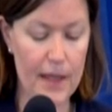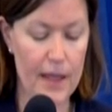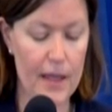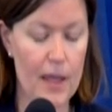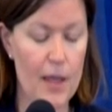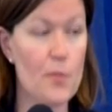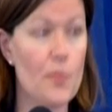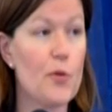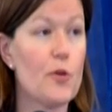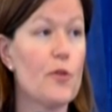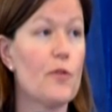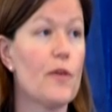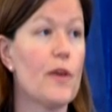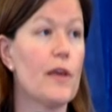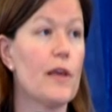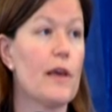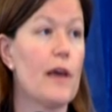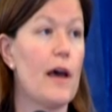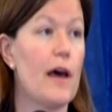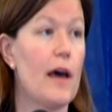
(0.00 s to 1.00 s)

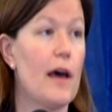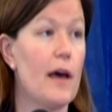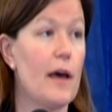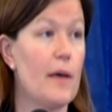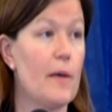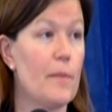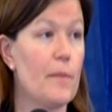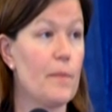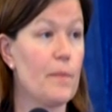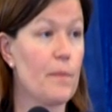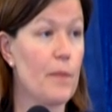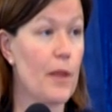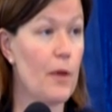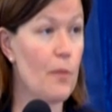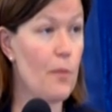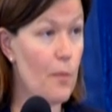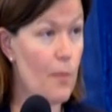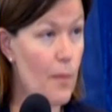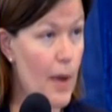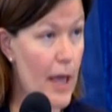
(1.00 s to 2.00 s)
improving
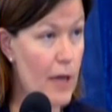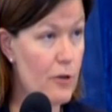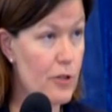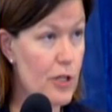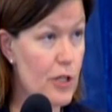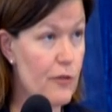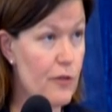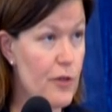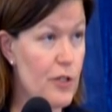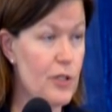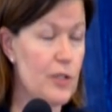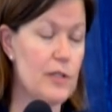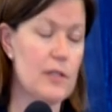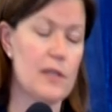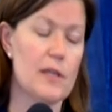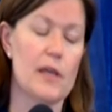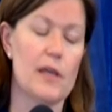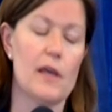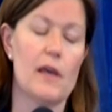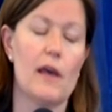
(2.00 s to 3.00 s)
energy
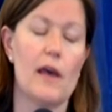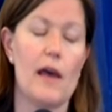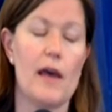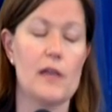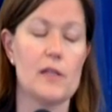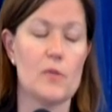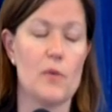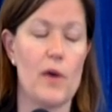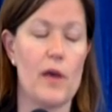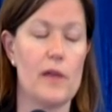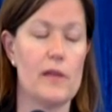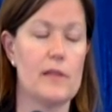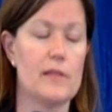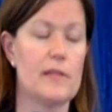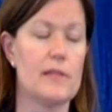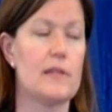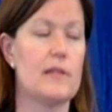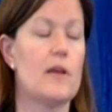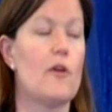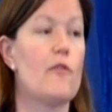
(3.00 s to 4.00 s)
efficiency as well
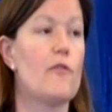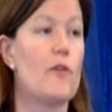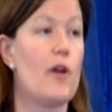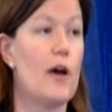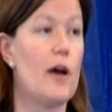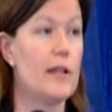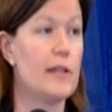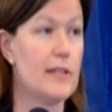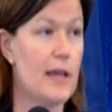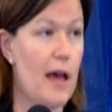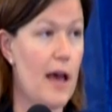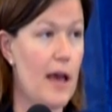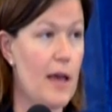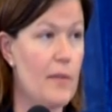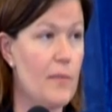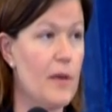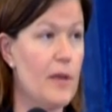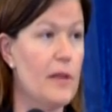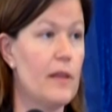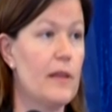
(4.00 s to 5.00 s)
as overall
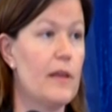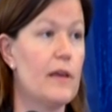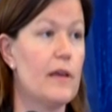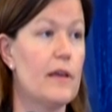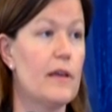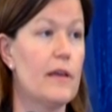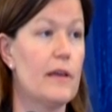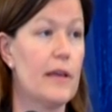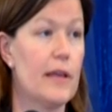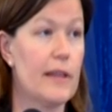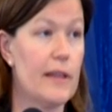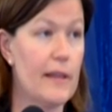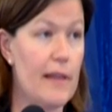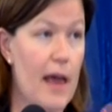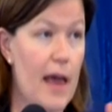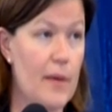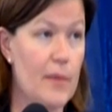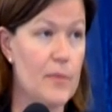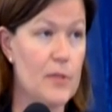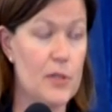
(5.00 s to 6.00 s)
time in the
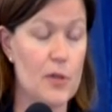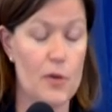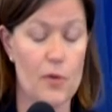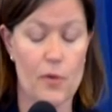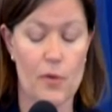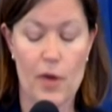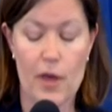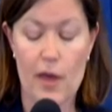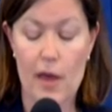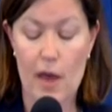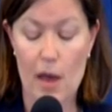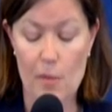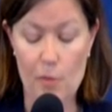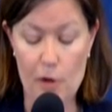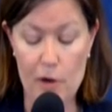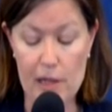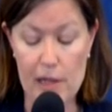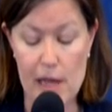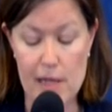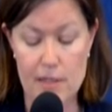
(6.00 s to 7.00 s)
lab. So a
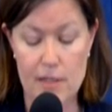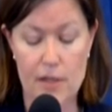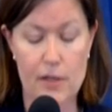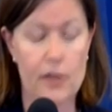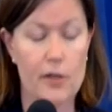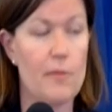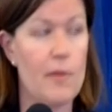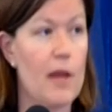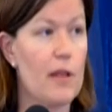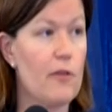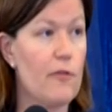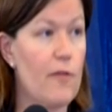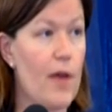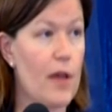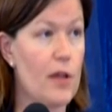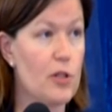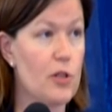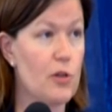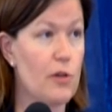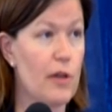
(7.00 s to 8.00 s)
more classical
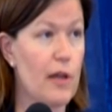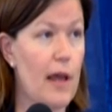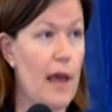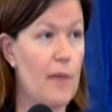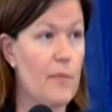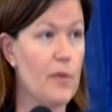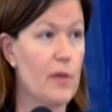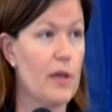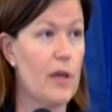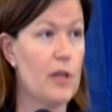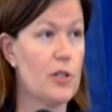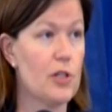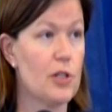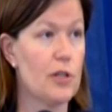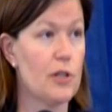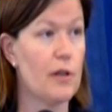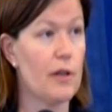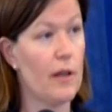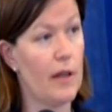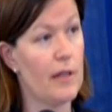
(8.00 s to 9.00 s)
manufacturing
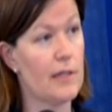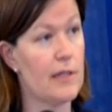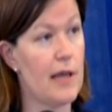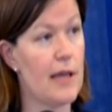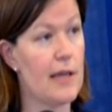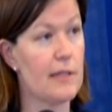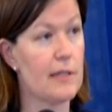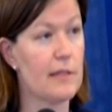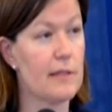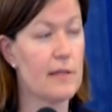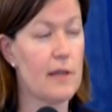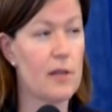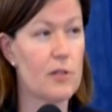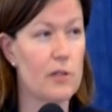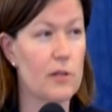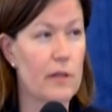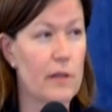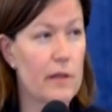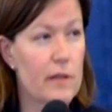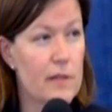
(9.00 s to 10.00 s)
application and task
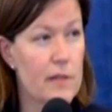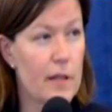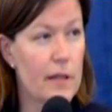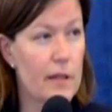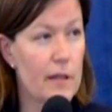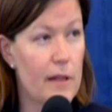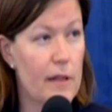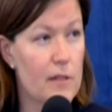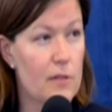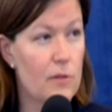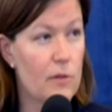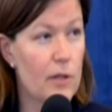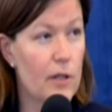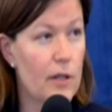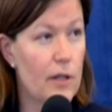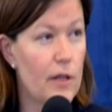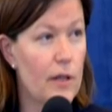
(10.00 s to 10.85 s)
scheduling. Is that the last one?